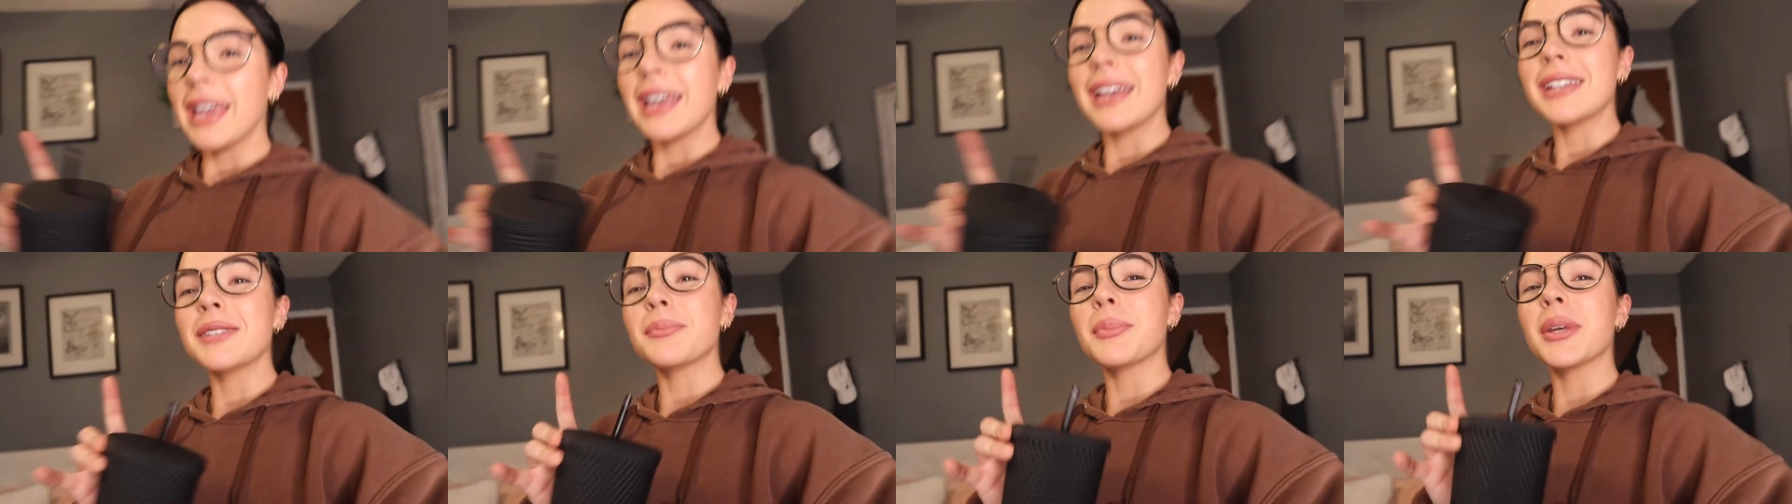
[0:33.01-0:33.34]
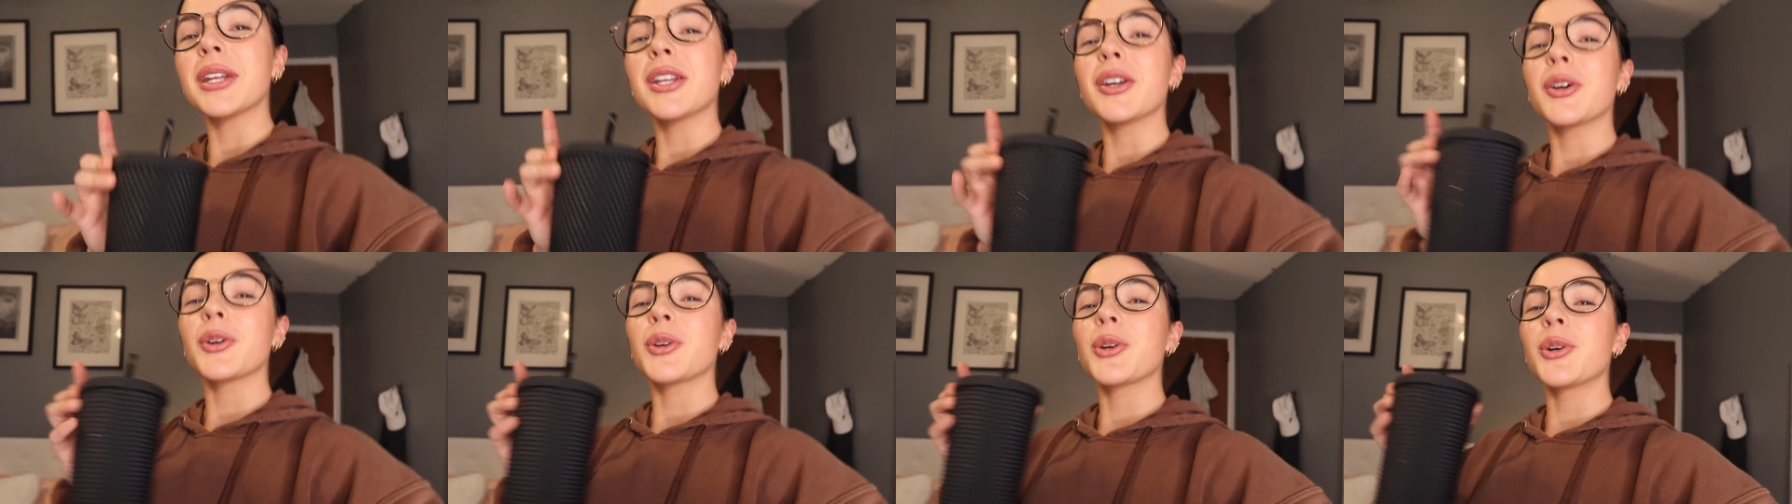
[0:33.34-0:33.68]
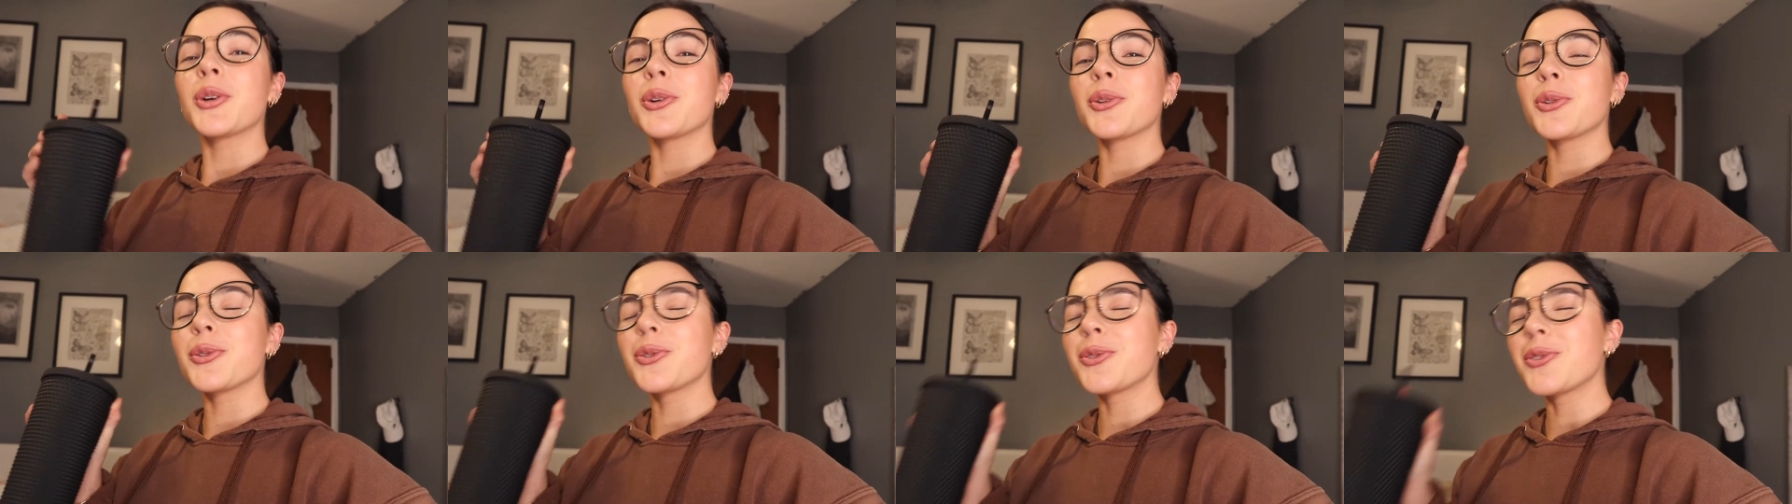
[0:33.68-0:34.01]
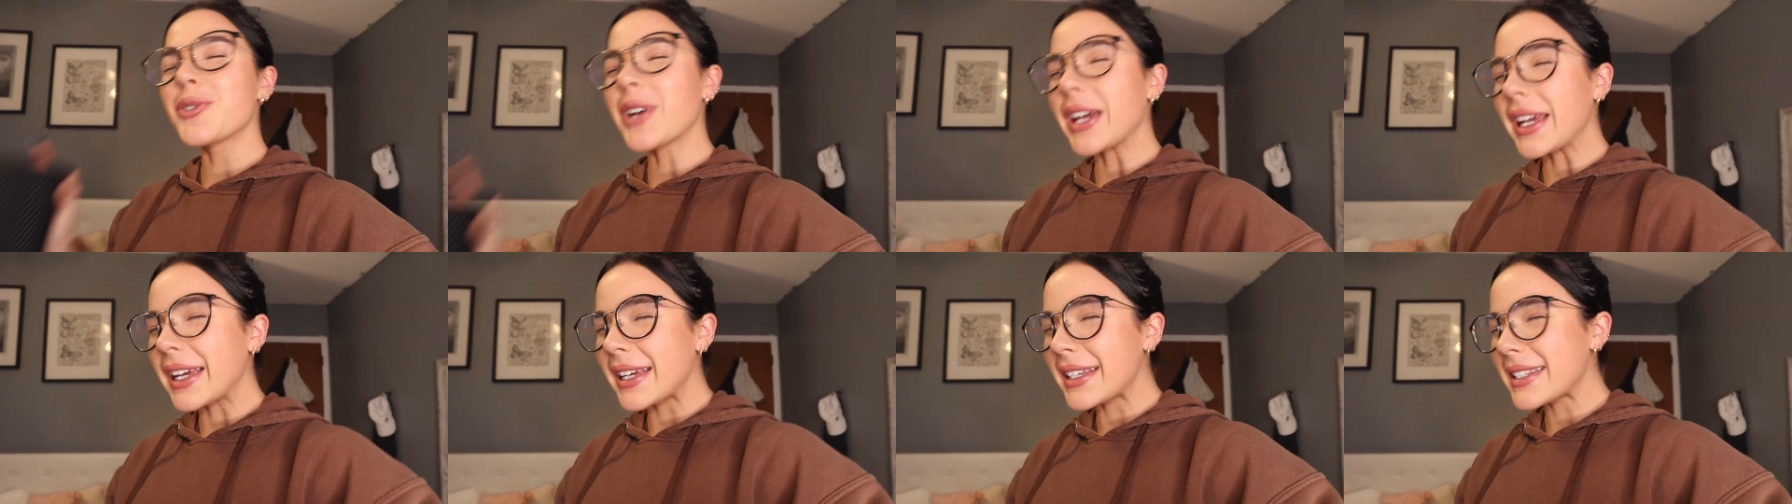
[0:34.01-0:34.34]
it's been
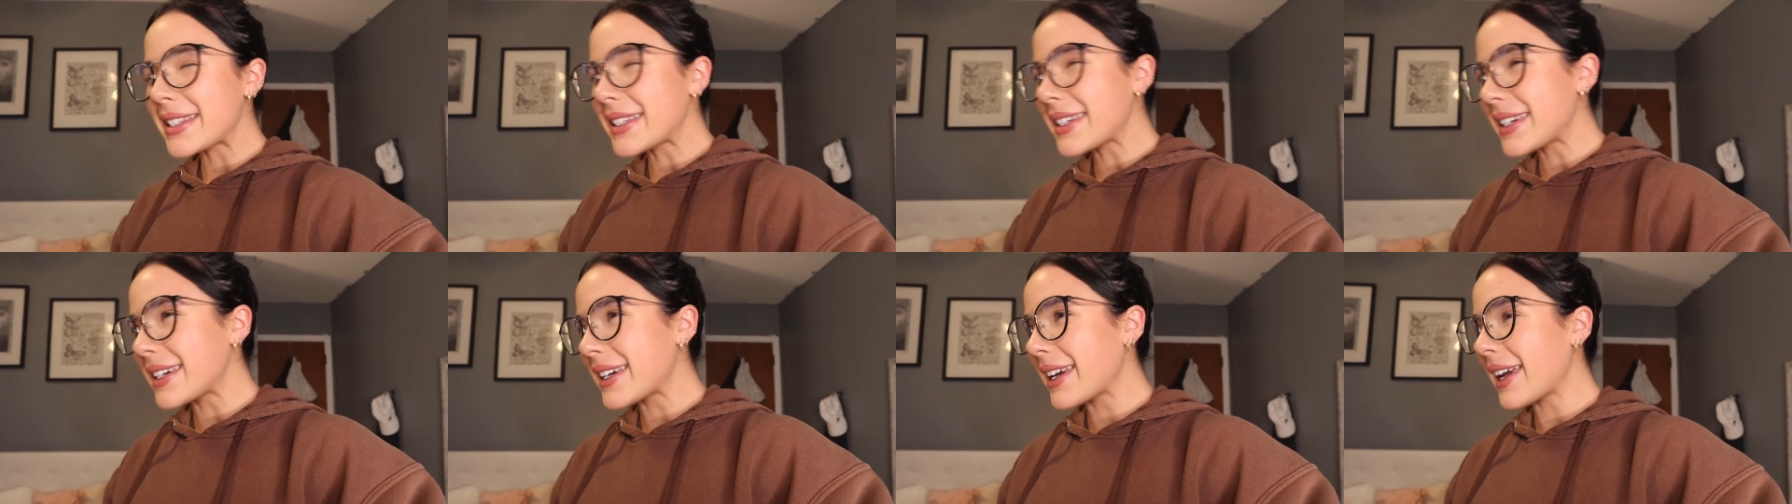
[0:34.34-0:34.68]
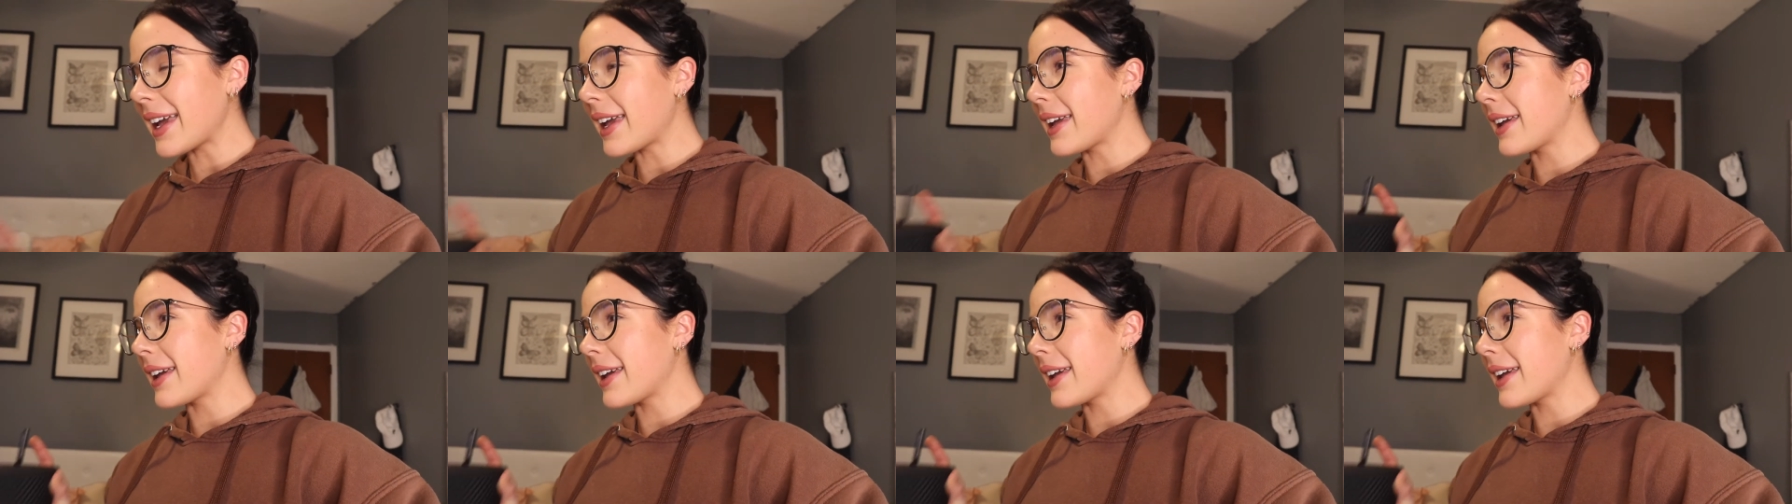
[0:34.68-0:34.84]
crazy